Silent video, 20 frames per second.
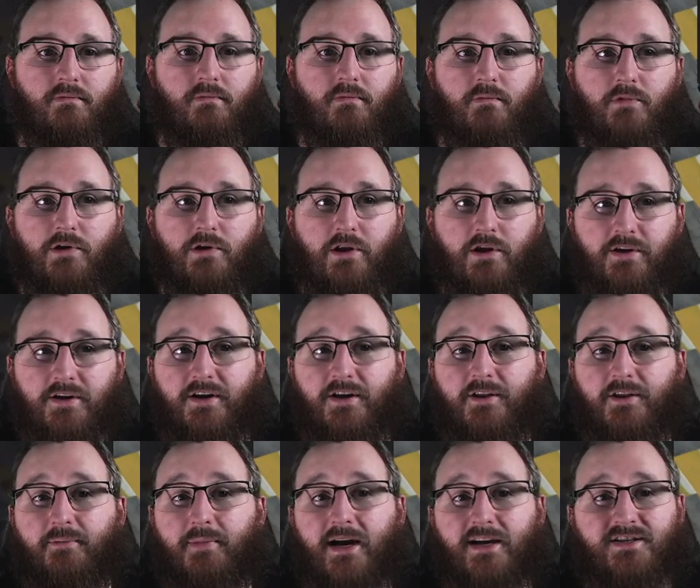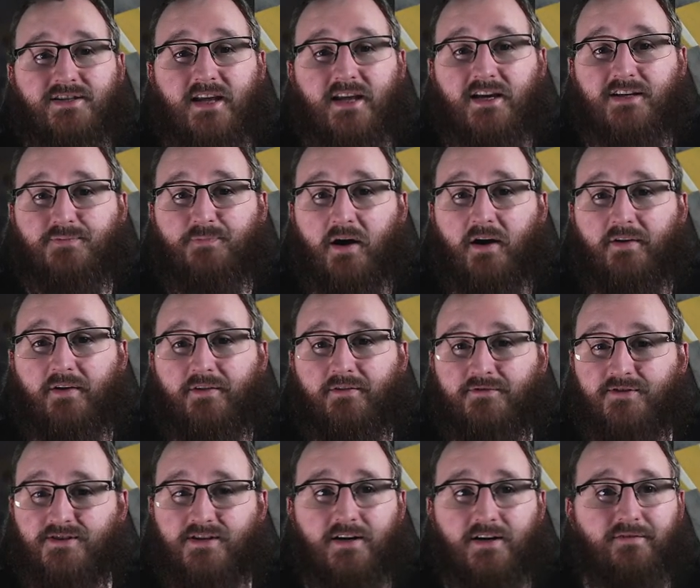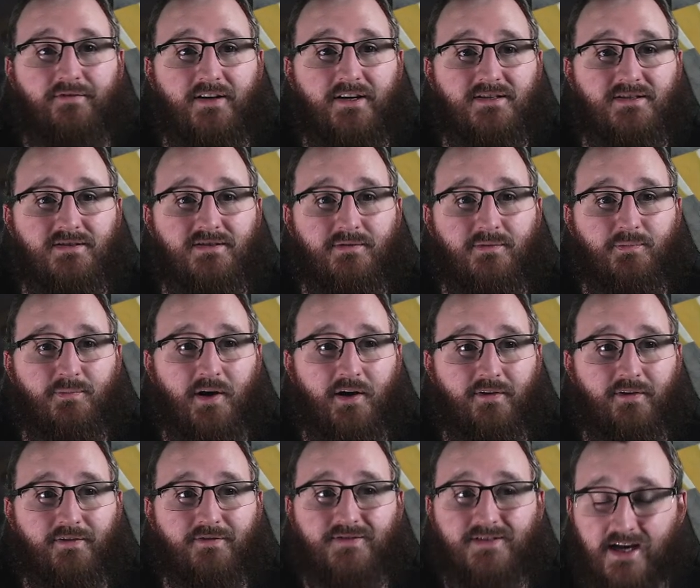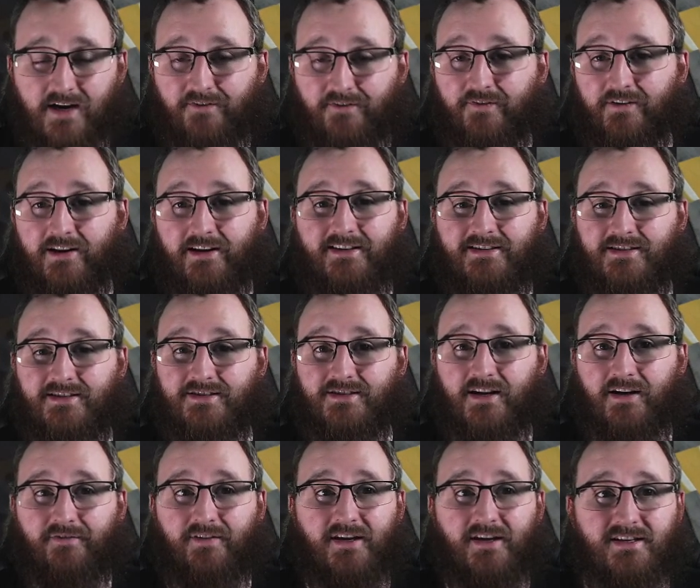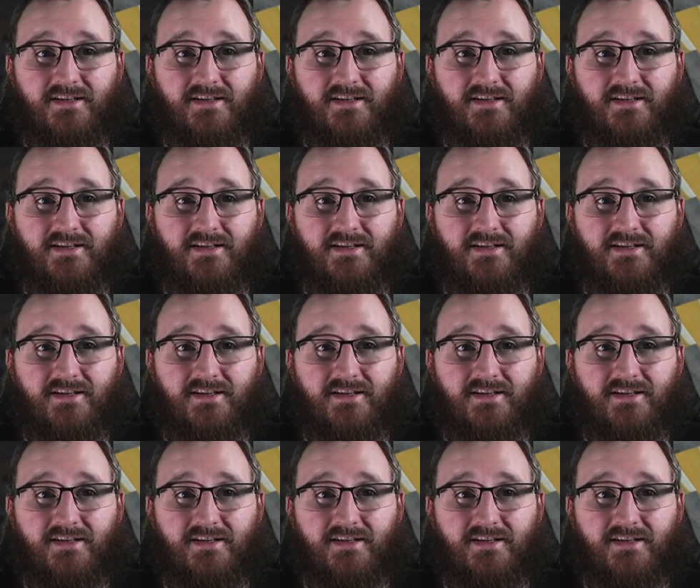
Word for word: Looking at the match stats, Bath have deserved this. Bath have definitely deserved this.